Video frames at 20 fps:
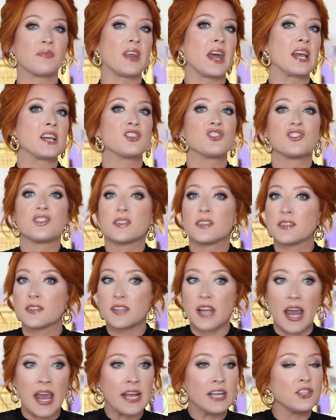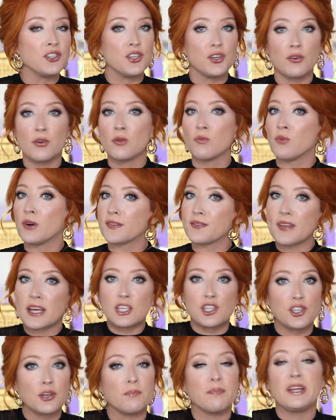things just ain't doing what they
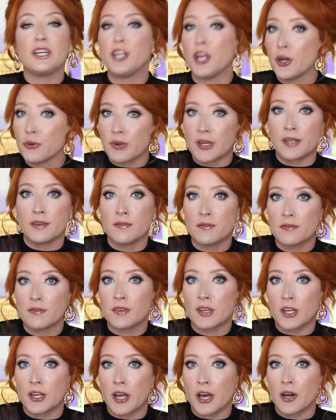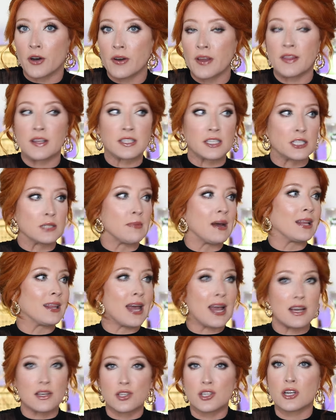should be doing, you know, and this is my
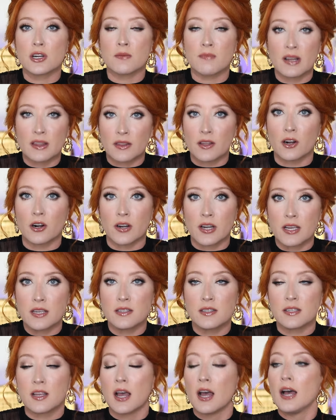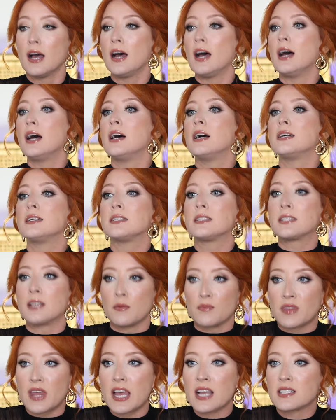last year in my 30s.
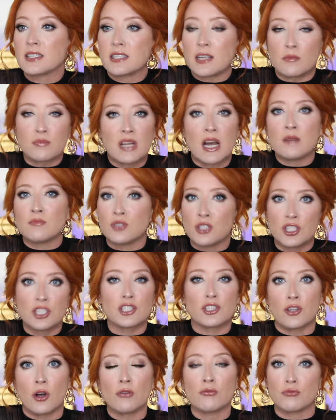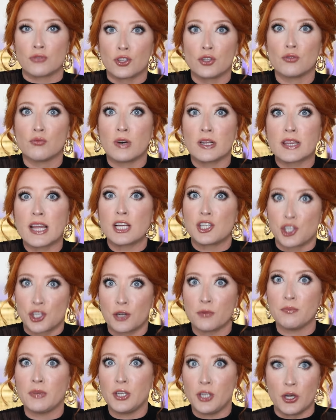Some things sometimes just don't do what they
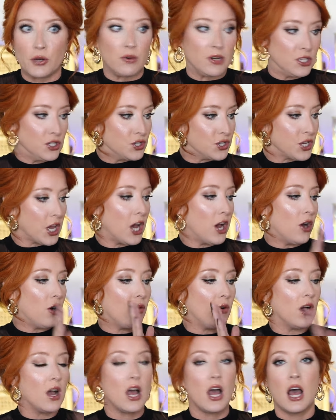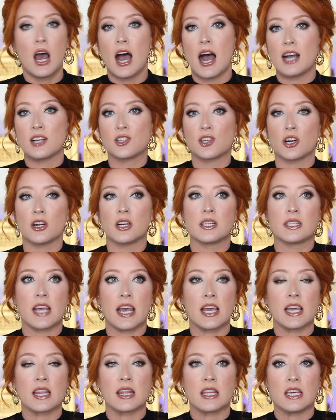should be doing. So I started
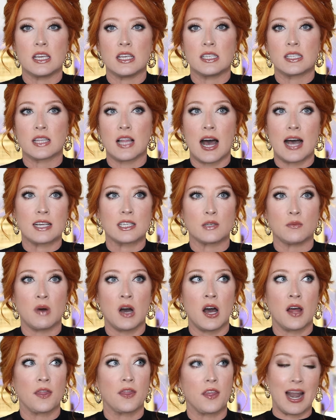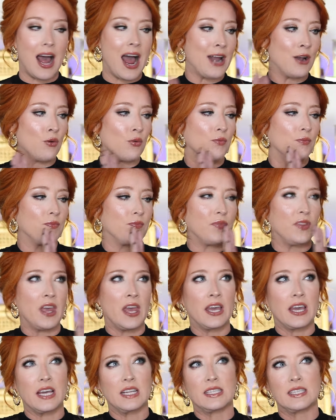taking these last month. I don't
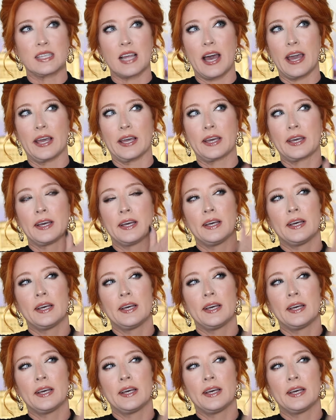think it's like